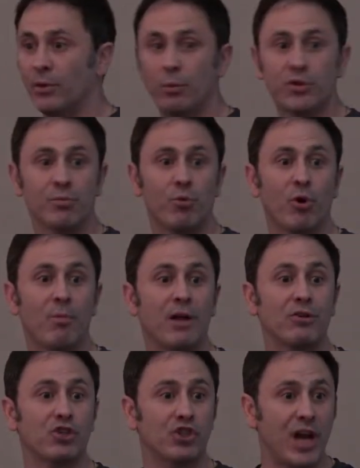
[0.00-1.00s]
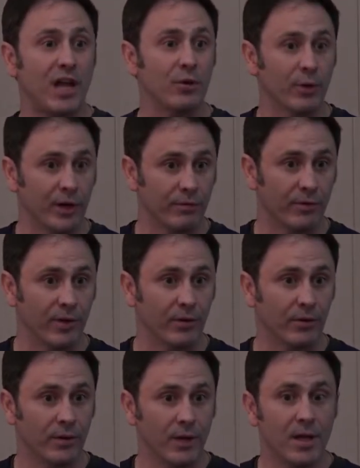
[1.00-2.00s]
which are more about shallow airflow.
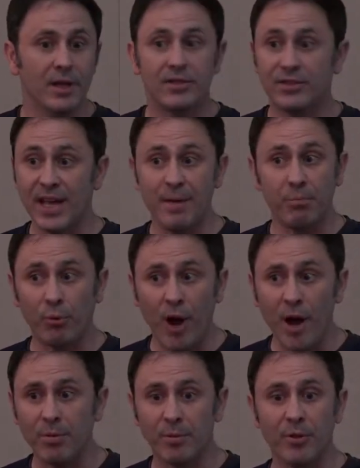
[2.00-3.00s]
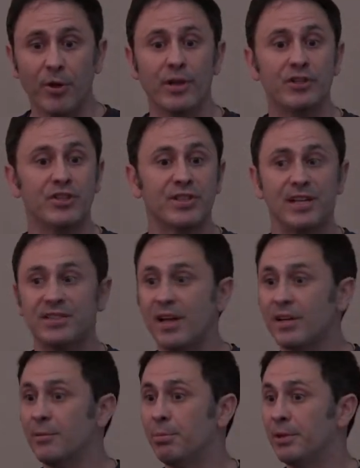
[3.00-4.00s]
Same problem, though, it's just that it's
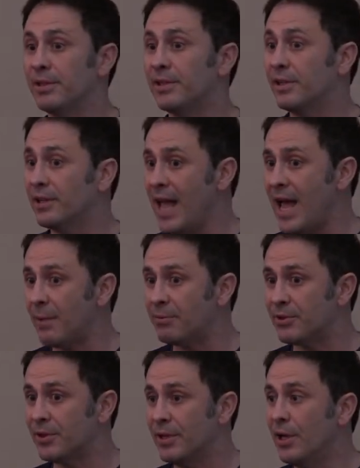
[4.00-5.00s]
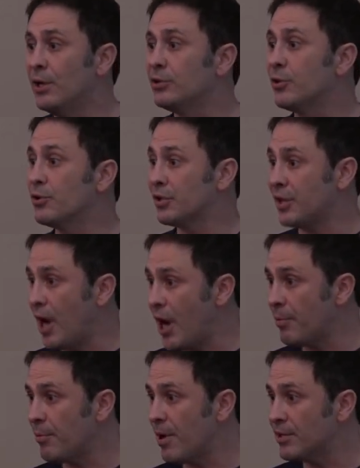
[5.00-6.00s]
not completely collapsed. So there's a
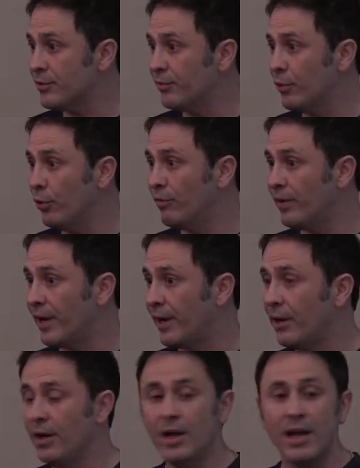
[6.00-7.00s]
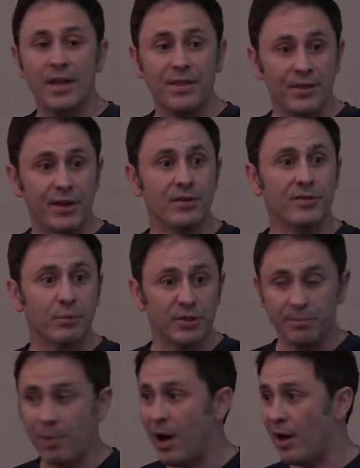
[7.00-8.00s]
compromise of the flow of air, and then there's a
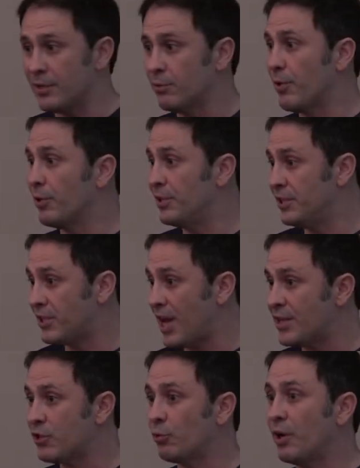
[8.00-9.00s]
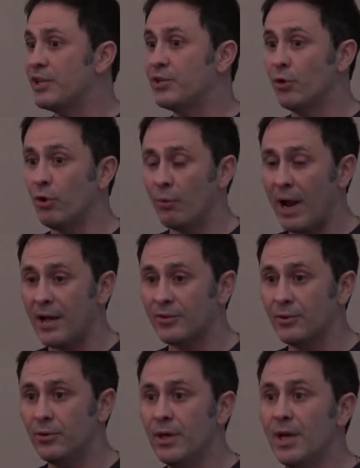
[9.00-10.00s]
response, whether desaturation or
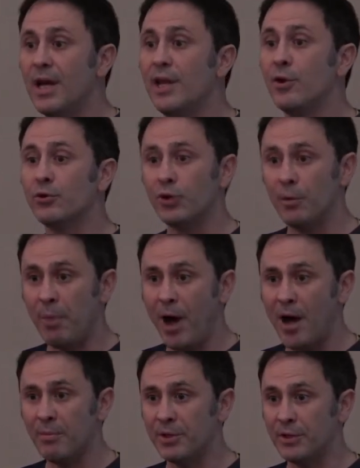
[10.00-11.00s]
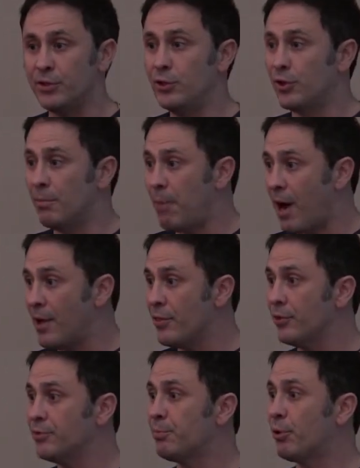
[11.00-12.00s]
arousal, and those are hypopneas. You combine
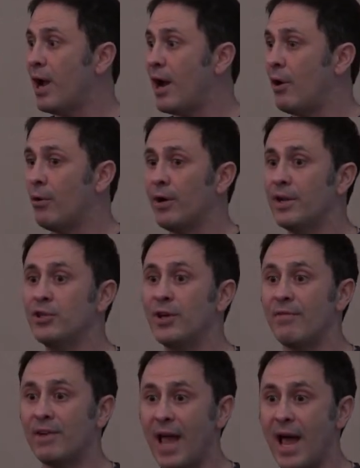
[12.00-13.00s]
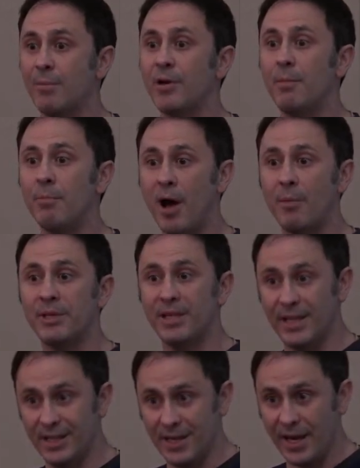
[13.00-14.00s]
those per hour, and you have an apnea-hypopnea
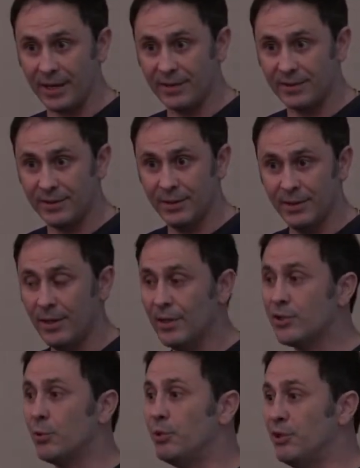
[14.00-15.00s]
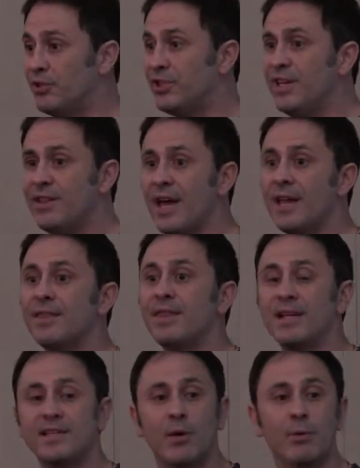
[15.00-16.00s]
index. So when you see that,
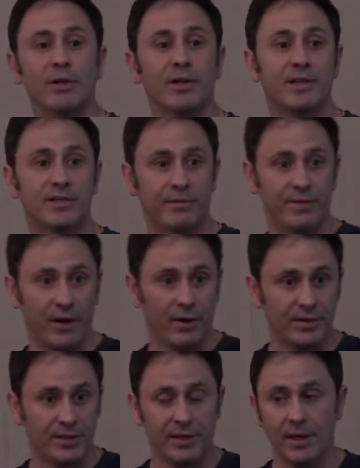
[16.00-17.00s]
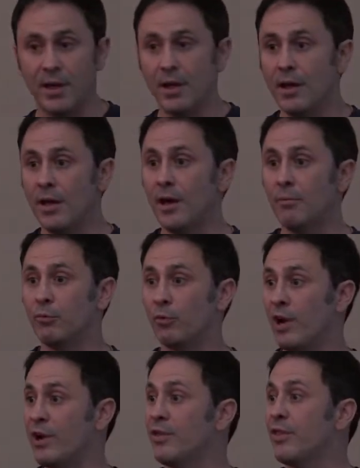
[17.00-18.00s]
that's how we look at severity.
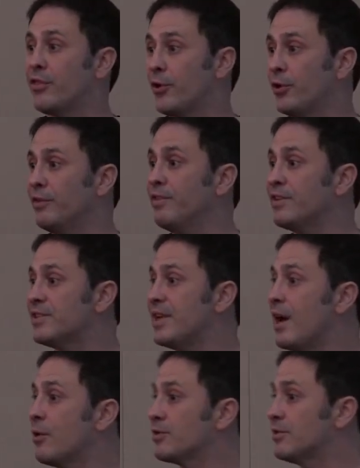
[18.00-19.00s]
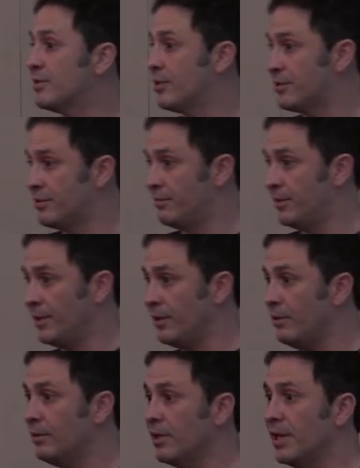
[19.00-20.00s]
Greater than 30 events an hour is considered
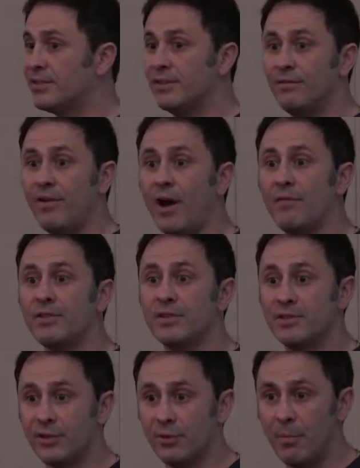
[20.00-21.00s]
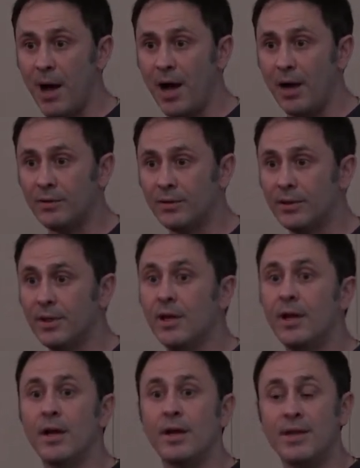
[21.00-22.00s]
severe. Less than 5 is considered mild.
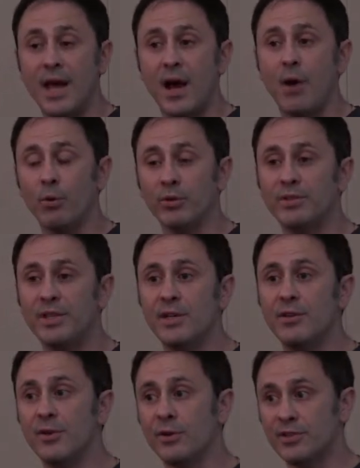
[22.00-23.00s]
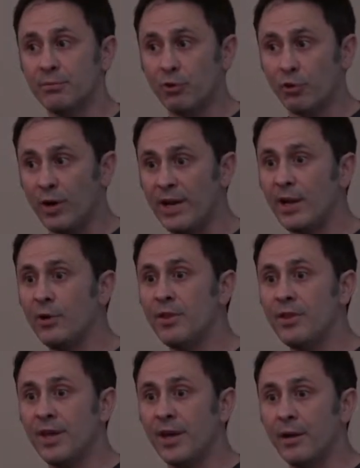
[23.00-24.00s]
Now, I will tell you there is some gray area in there